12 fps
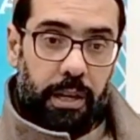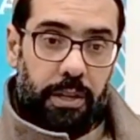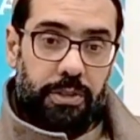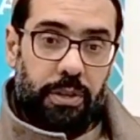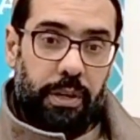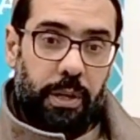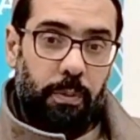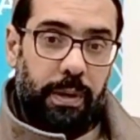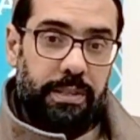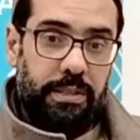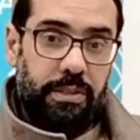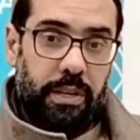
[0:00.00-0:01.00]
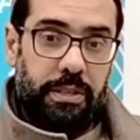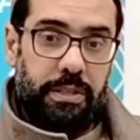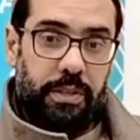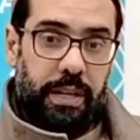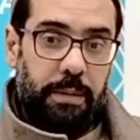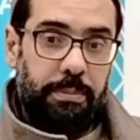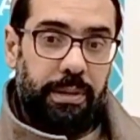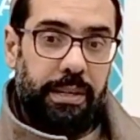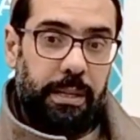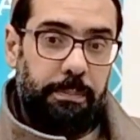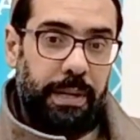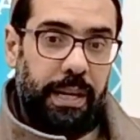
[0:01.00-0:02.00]
So he went into neighboring
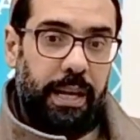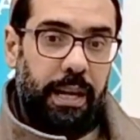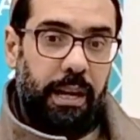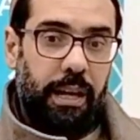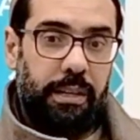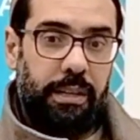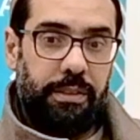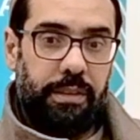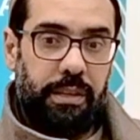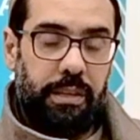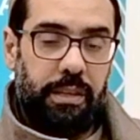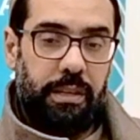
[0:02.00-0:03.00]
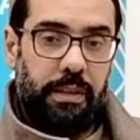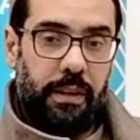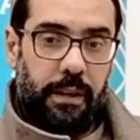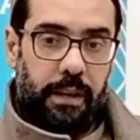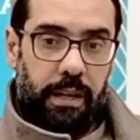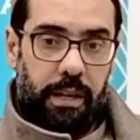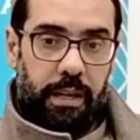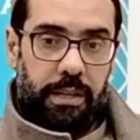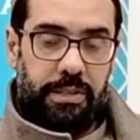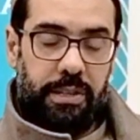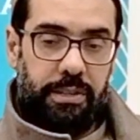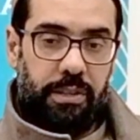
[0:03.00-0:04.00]
Libya, and in the
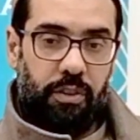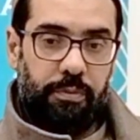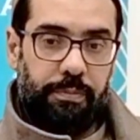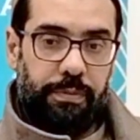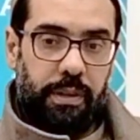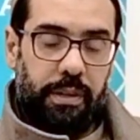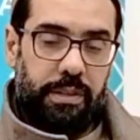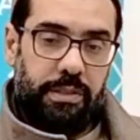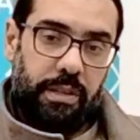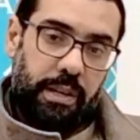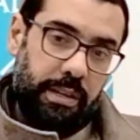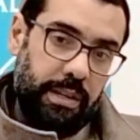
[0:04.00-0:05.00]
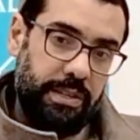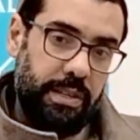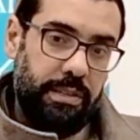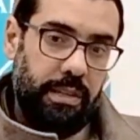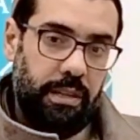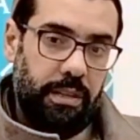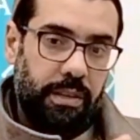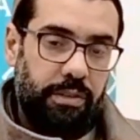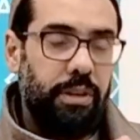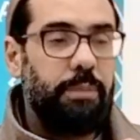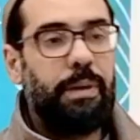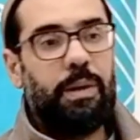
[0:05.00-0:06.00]
city of, in a city in the
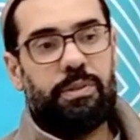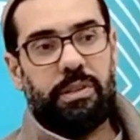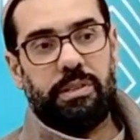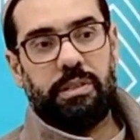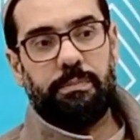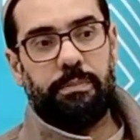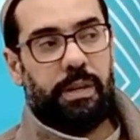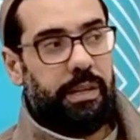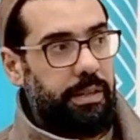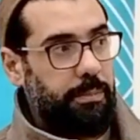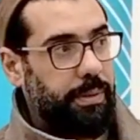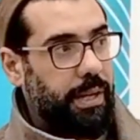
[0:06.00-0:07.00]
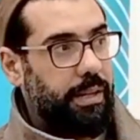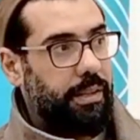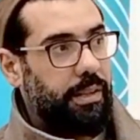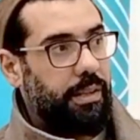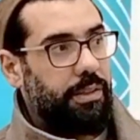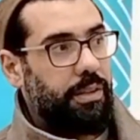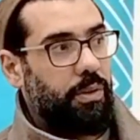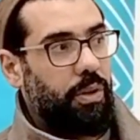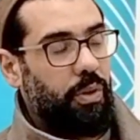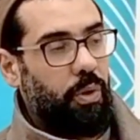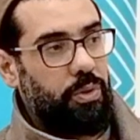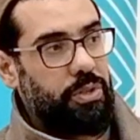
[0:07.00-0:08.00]
Green Mountains in Libya, there
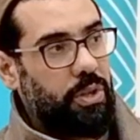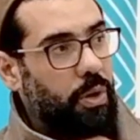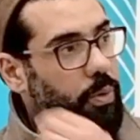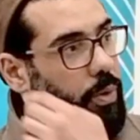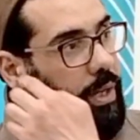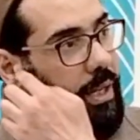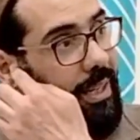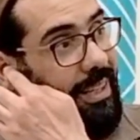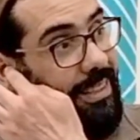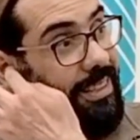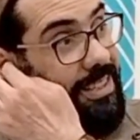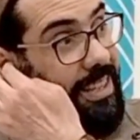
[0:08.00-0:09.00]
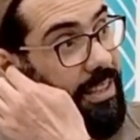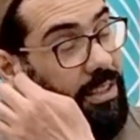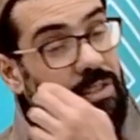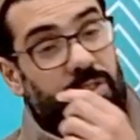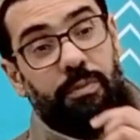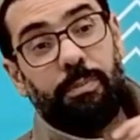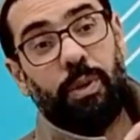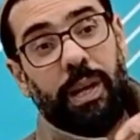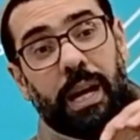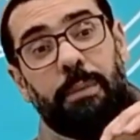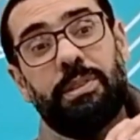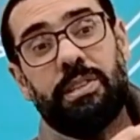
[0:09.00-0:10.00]
are also descendants of Mawlay
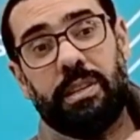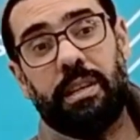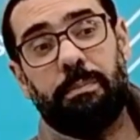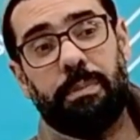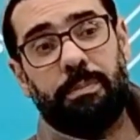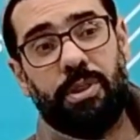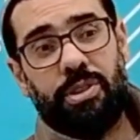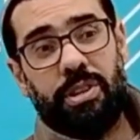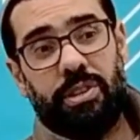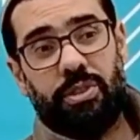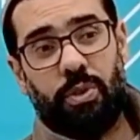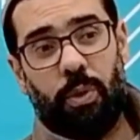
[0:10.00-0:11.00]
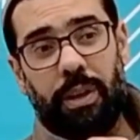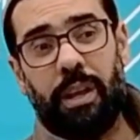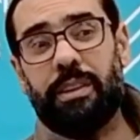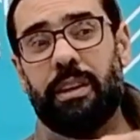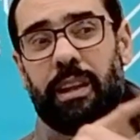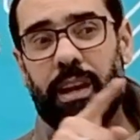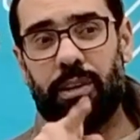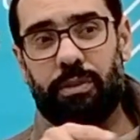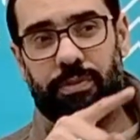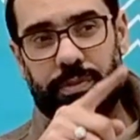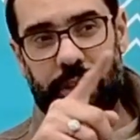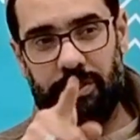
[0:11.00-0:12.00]
Abdus Salam al-Mishish, so another line of
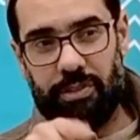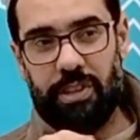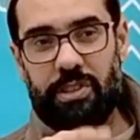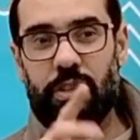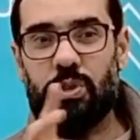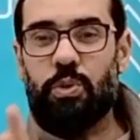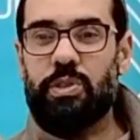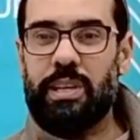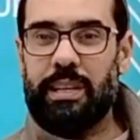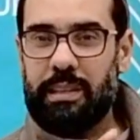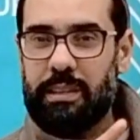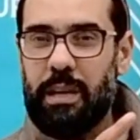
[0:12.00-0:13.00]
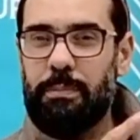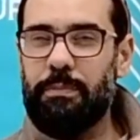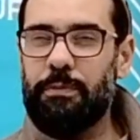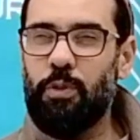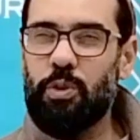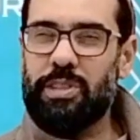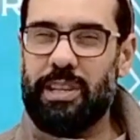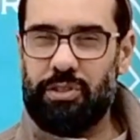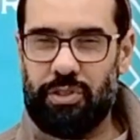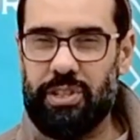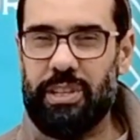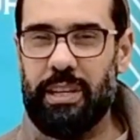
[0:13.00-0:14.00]
Idrisids who had settled there 4
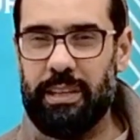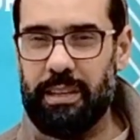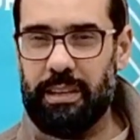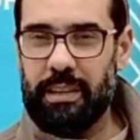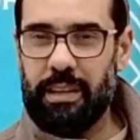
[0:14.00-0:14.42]
centuries earlier.